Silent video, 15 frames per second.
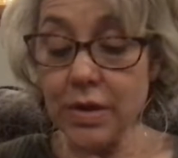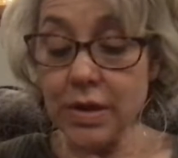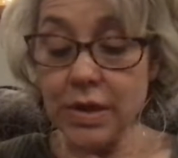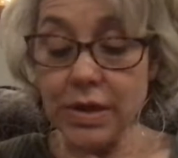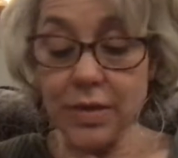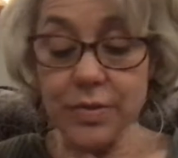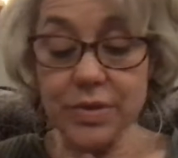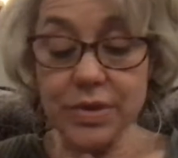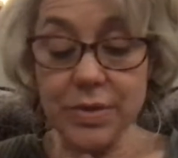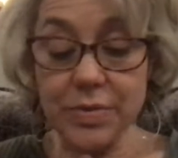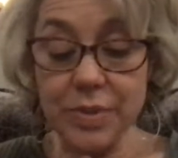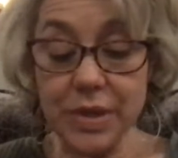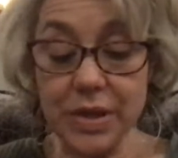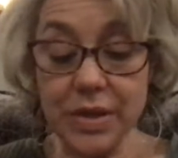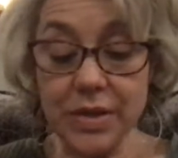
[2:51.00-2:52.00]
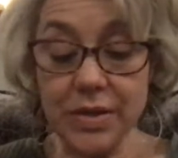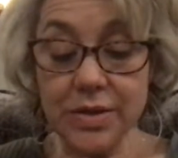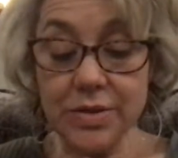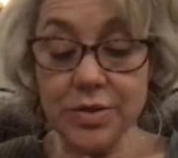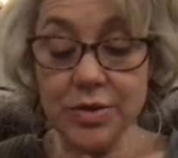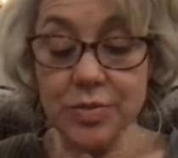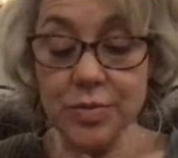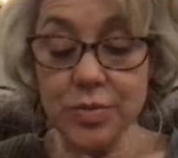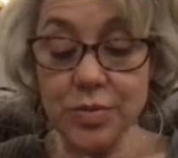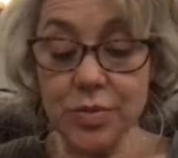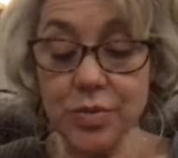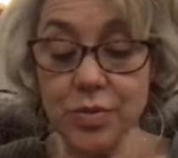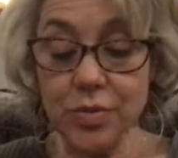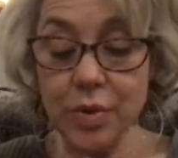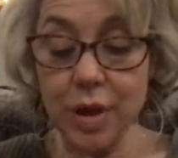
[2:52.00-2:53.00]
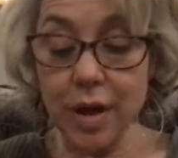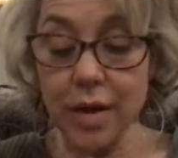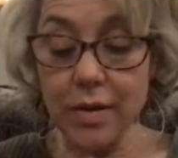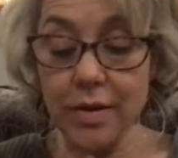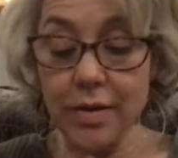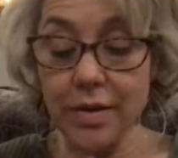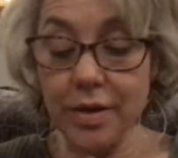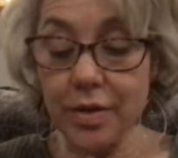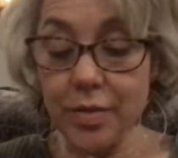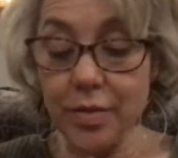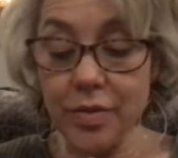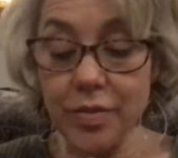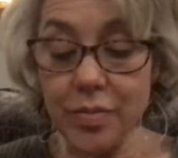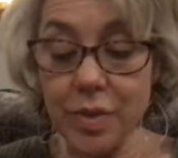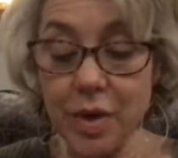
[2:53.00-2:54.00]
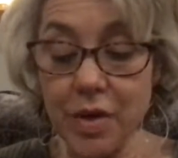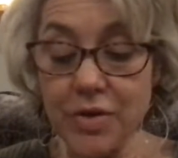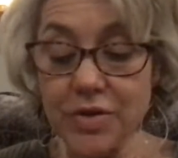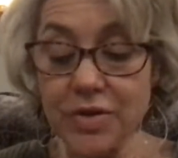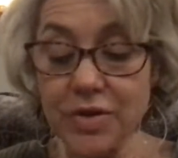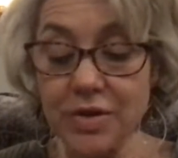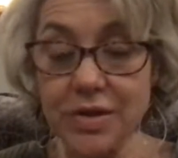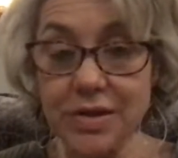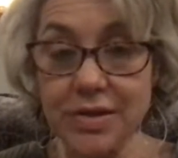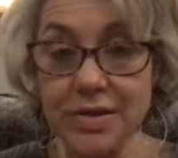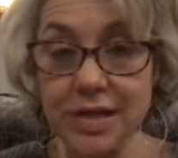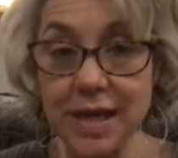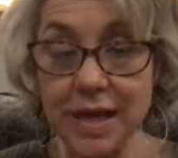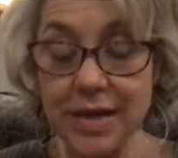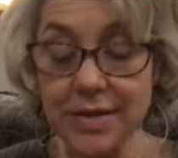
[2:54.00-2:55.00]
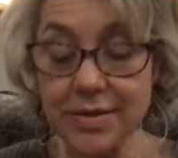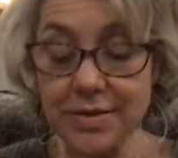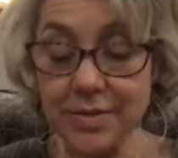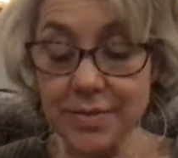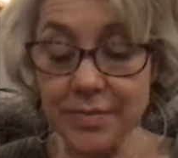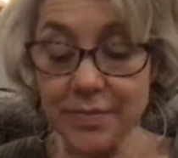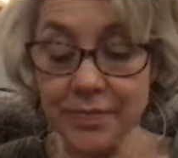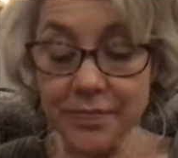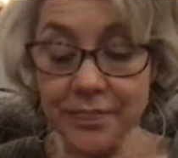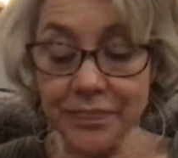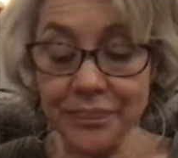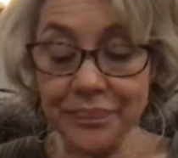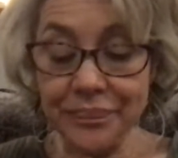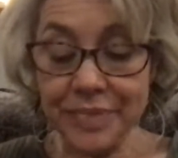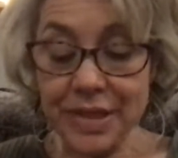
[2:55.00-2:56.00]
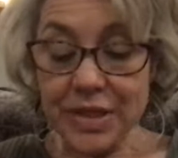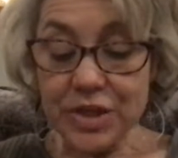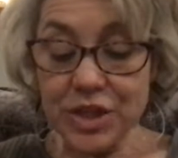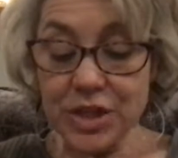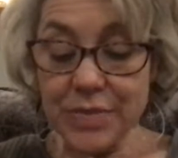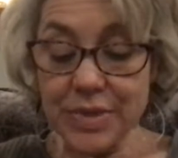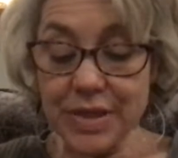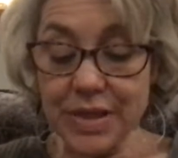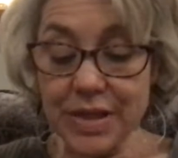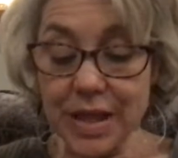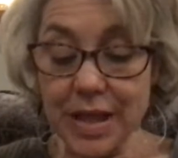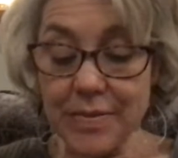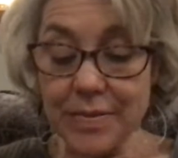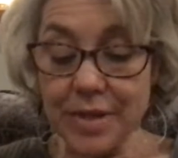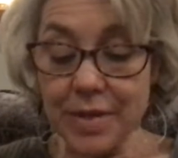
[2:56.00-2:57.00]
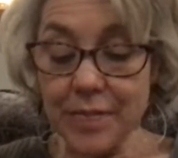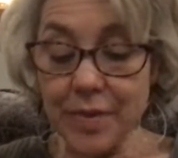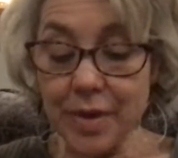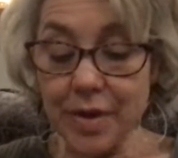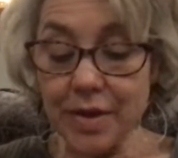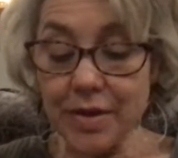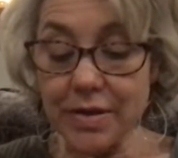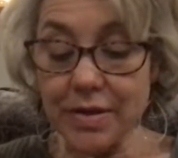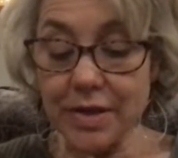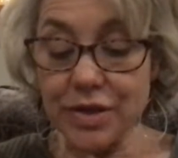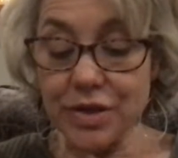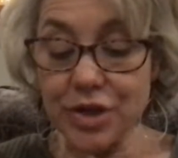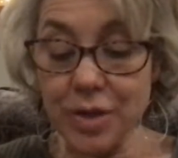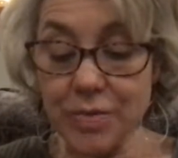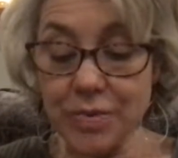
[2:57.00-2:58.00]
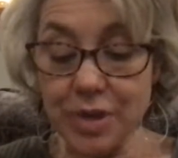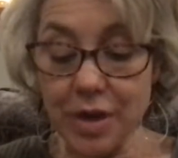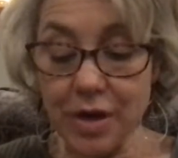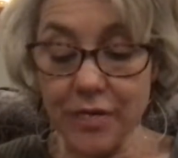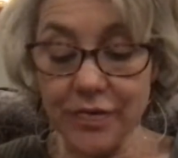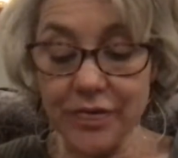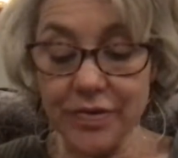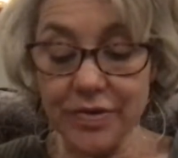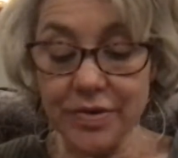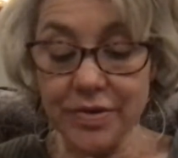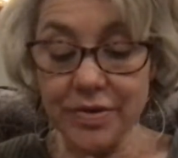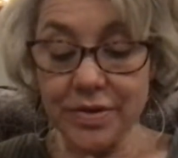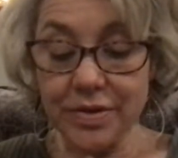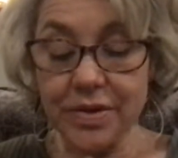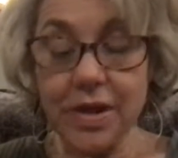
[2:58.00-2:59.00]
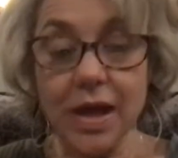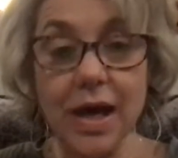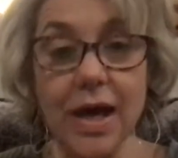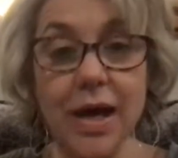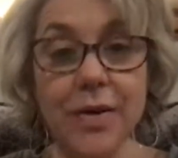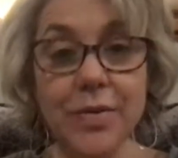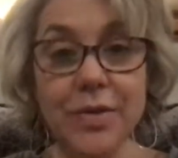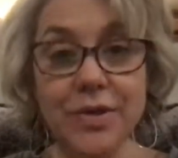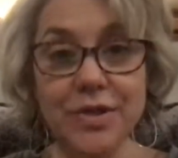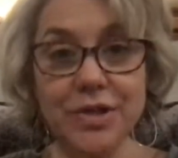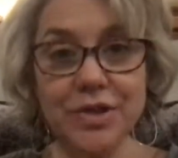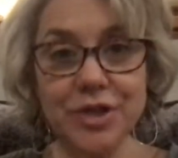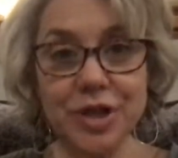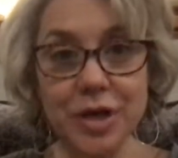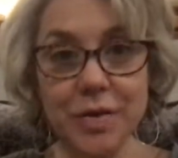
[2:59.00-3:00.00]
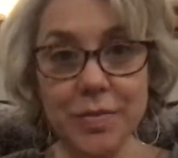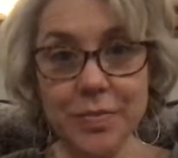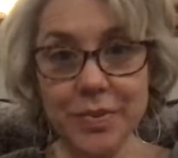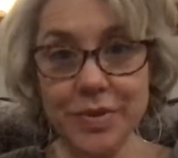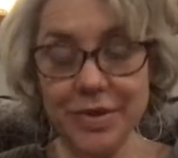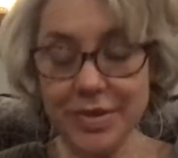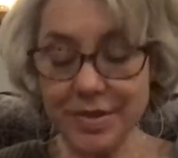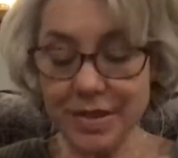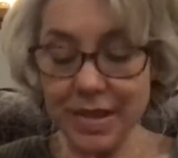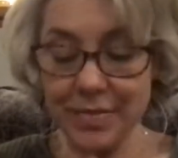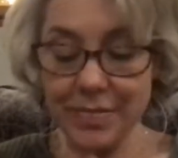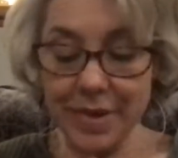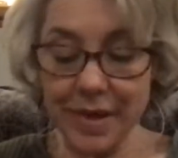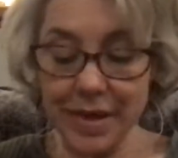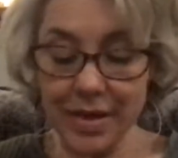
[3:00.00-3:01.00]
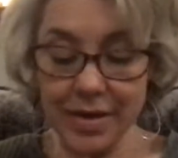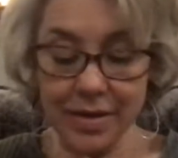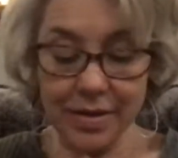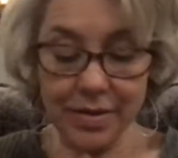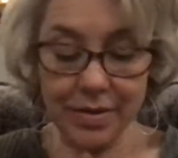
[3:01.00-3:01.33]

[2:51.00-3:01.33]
It was a big, smooth rock with moss on its sides. Jimmy climbed up on it and jumped off. I want to jump, said Meg.